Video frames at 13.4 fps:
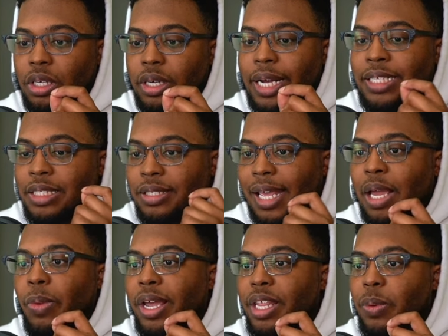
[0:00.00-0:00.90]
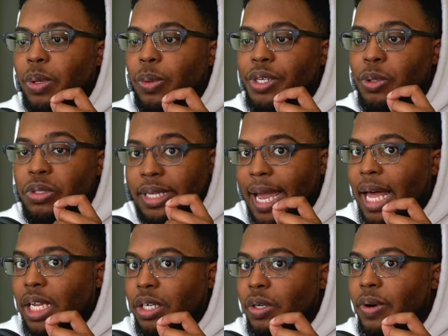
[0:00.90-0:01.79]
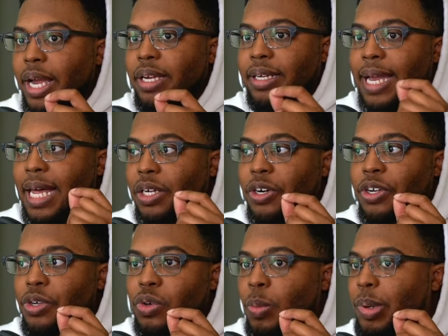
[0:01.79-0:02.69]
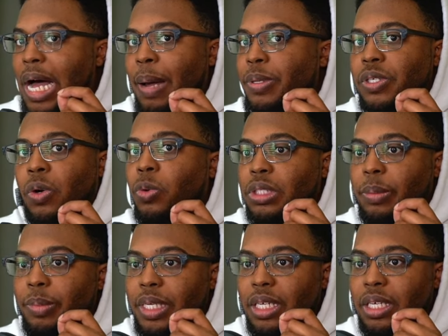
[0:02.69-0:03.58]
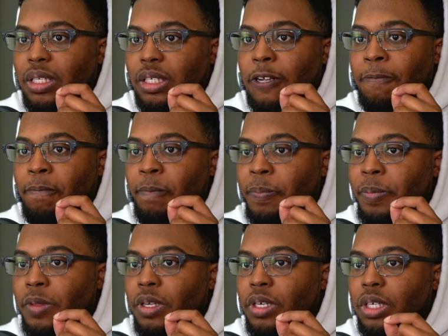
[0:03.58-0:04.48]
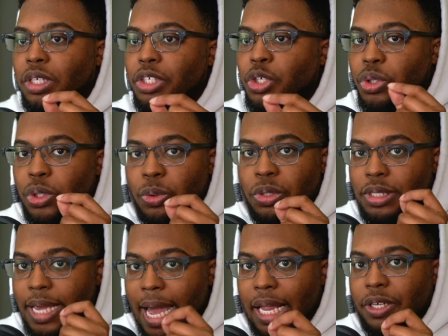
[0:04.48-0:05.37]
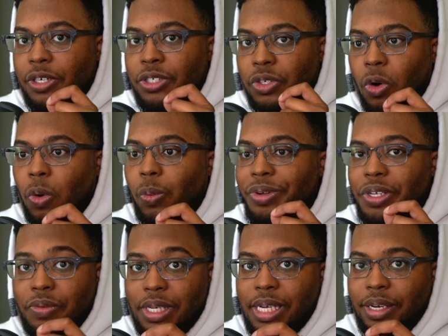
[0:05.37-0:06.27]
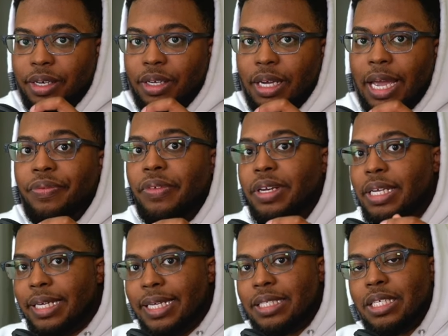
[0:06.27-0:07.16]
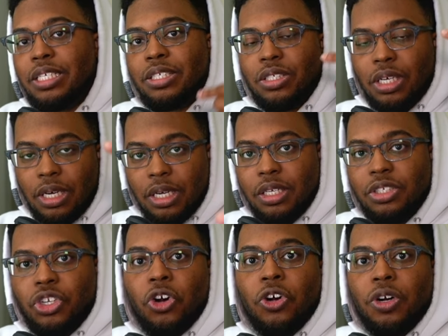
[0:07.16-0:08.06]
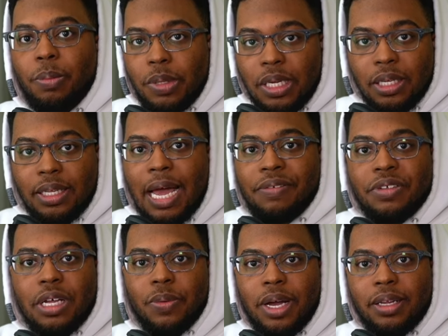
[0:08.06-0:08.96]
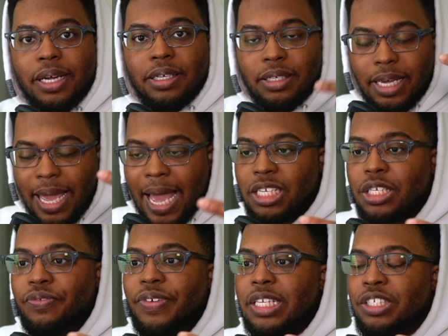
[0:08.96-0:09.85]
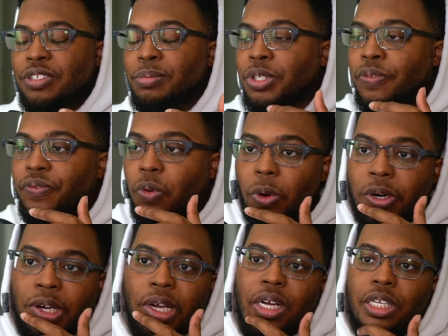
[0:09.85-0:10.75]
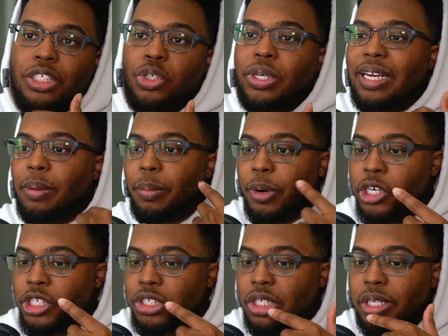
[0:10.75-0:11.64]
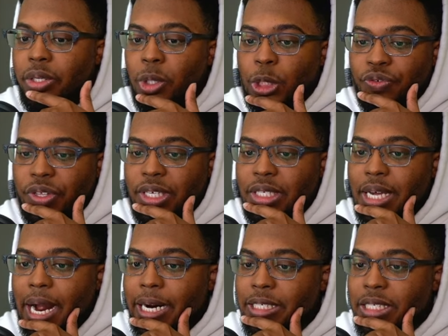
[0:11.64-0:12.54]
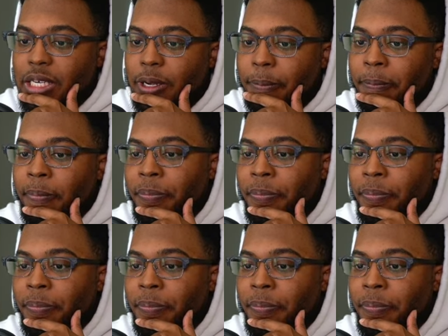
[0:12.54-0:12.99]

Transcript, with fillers: It's the same way that we would use Gallagher, right? Gallagher, you don't pop his ult immediately. You use Gallagher's ult when you need it, and then he gets his turn immediately after that, right? Like Axon advances himself forward to get emergency heals for the entire team.